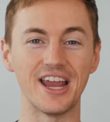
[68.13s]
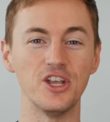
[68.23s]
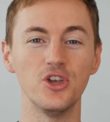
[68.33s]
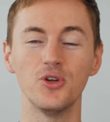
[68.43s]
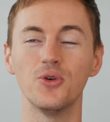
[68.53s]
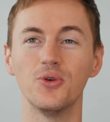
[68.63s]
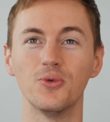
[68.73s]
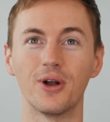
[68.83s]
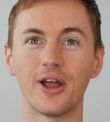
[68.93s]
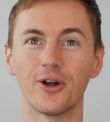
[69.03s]
I knew
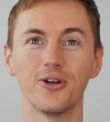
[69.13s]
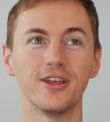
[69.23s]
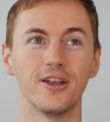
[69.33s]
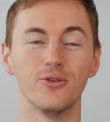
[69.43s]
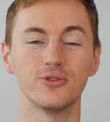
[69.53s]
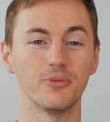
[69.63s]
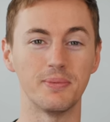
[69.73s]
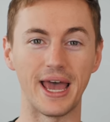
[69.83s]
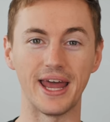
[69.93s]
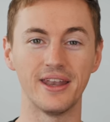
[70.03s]
when I heard it, I knew it was gonna
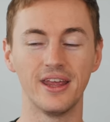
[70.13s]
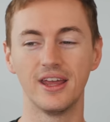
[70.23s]
be bad.